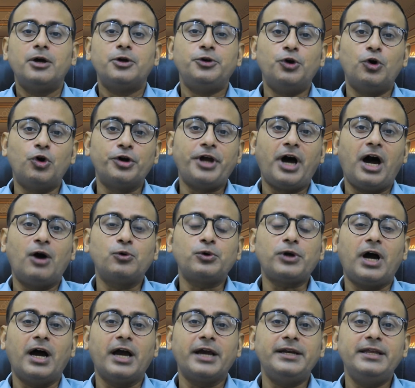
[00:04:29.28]
No
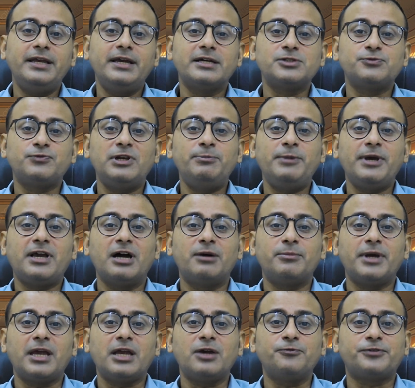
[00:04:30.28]
doubt ideas will be
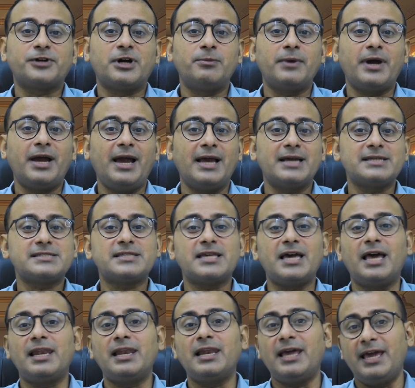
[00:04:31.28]
coming from
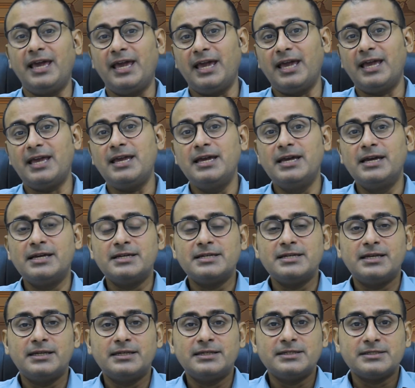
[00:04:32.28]
SLA,
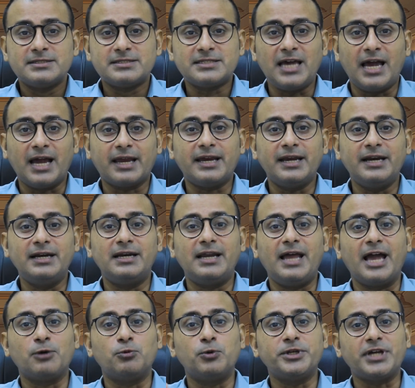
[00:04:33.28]
second
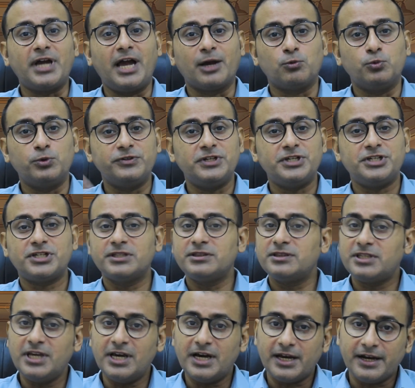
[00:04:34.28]
language
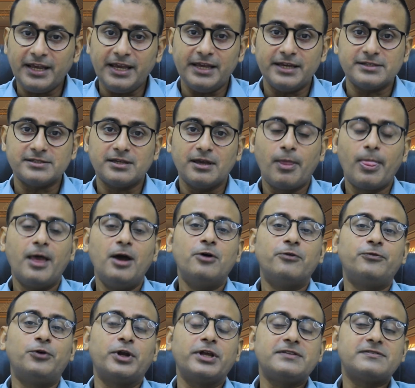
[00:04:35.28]
acquisition theories.
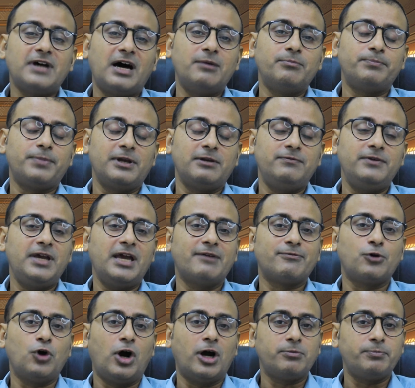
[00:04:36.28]
For example, we
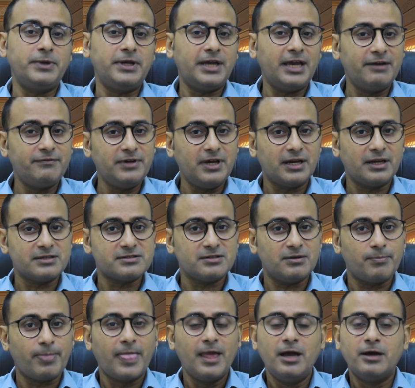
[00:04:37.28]
have got
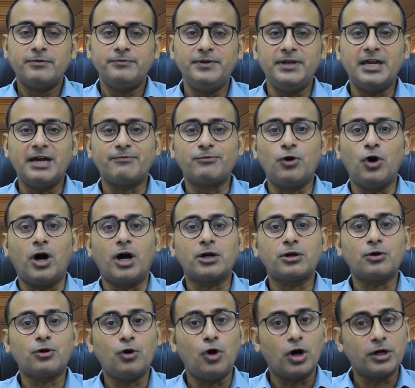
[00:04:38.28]
behaviorism, we have
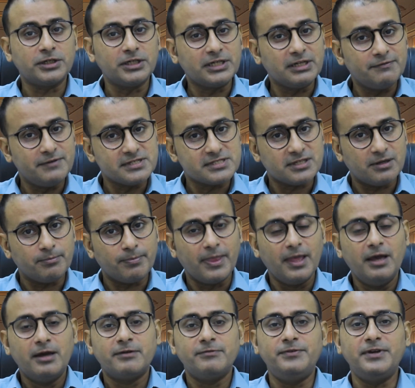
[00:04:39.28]
got
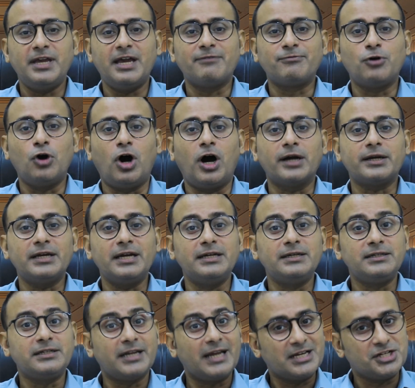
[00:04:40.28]
cognitivism, we have got
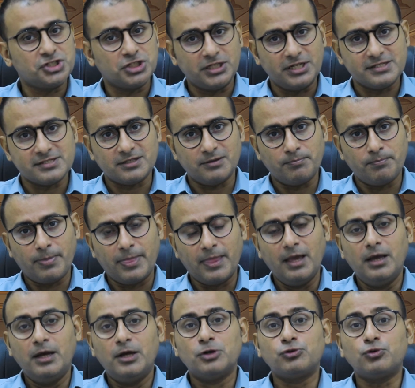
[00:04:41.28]
interactionism.
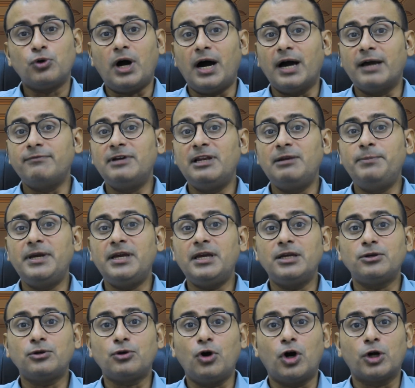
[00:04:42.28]
So I will
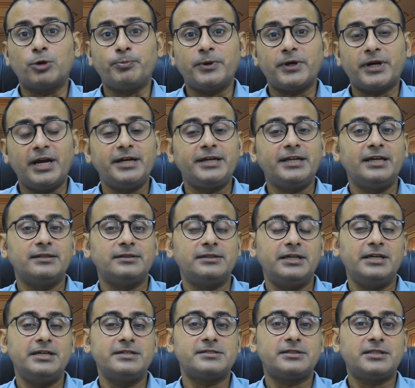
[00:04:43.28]
be incorporating
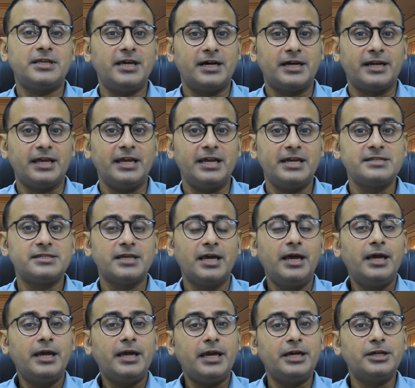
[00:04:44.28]
these
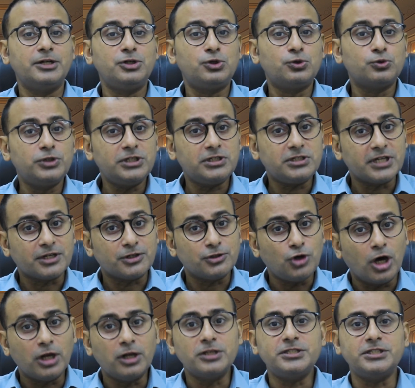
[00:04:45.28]
theories into the
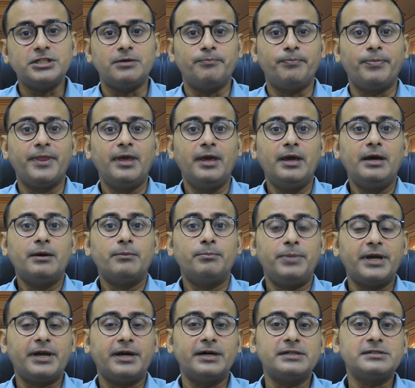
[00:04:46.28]
technology,
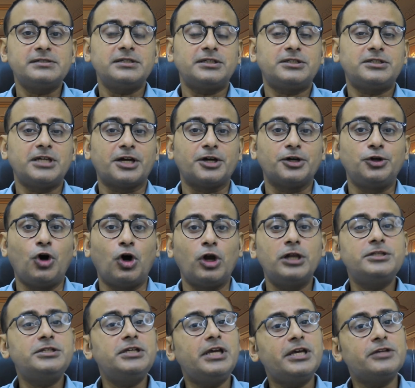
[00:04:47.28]
because
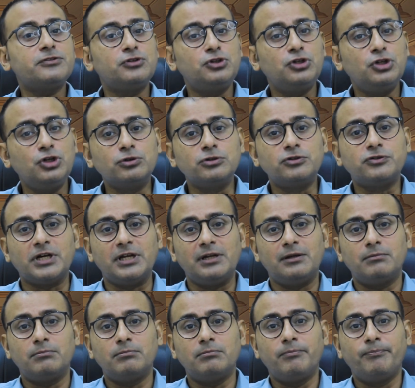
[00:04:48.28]
technology is
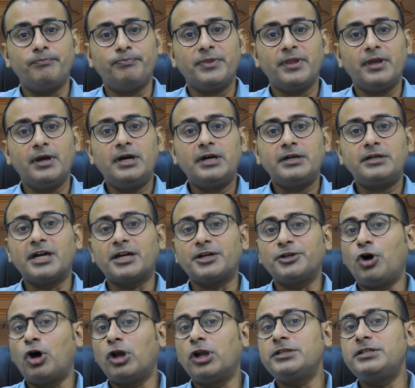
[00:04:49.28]
neutral.
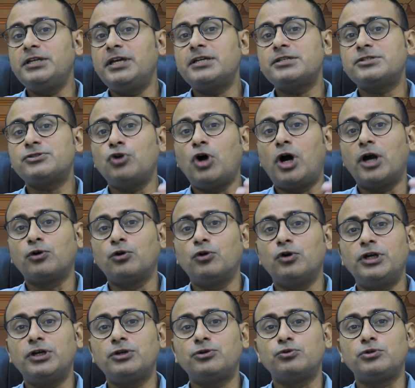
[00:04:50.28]
Technology is not
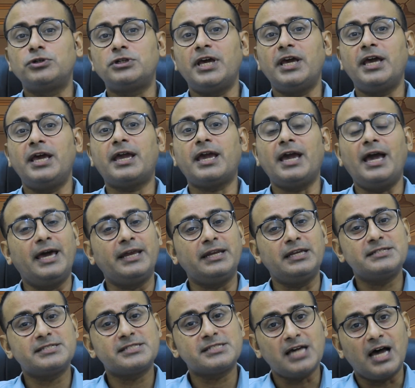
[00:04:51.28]
going to take
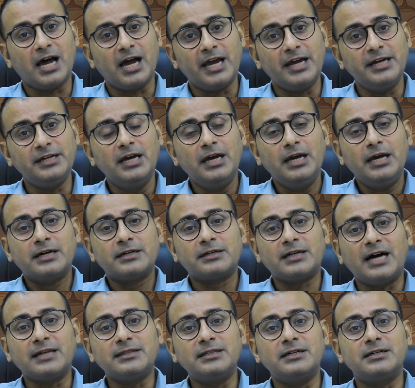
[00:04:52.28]
any side,
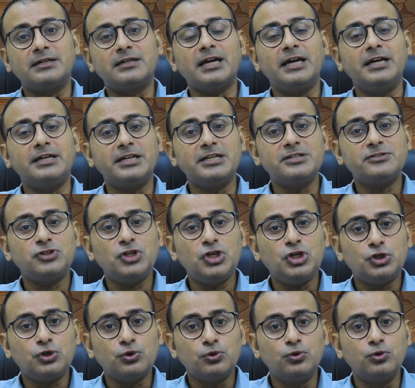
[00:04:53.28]
rather it is the
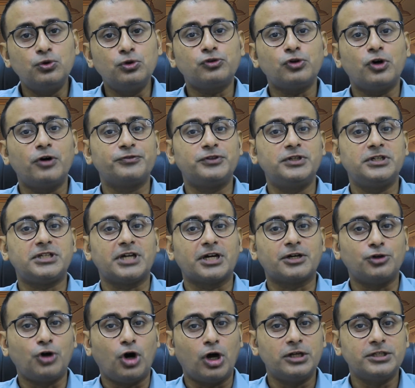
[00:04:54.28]
use of the
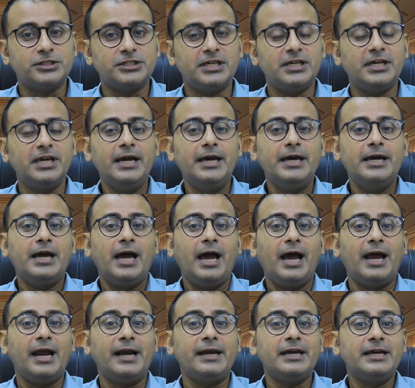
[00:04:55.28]
technology
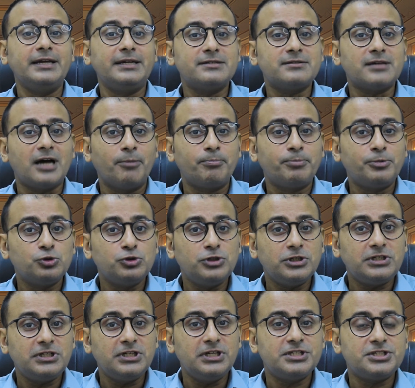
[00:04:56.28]
and it is up to
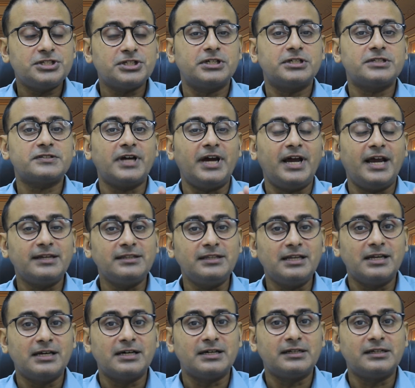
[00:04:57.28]
the teachers and
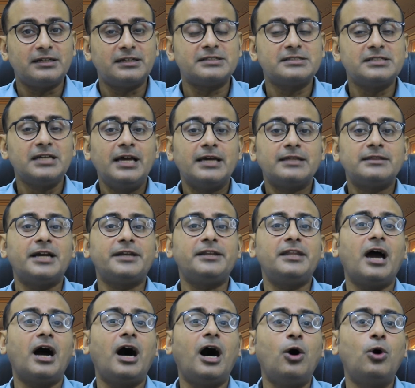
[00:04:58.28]
the learners
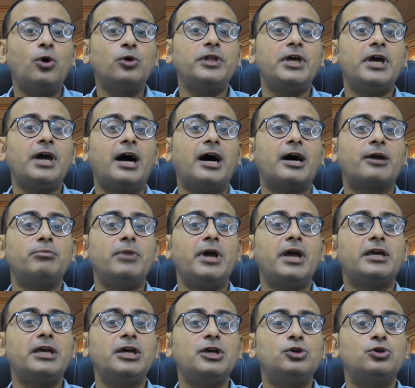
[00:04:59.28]
that how they are
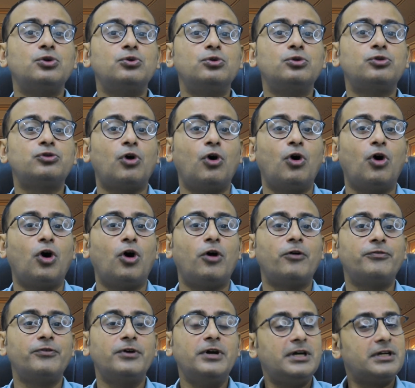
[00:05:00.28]
making use
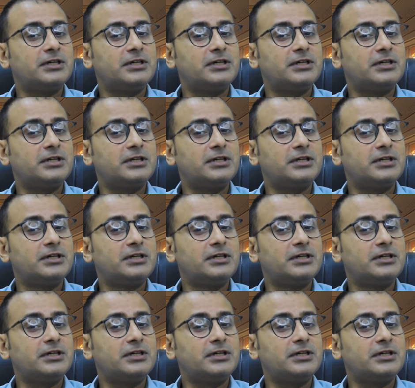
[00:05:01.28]
of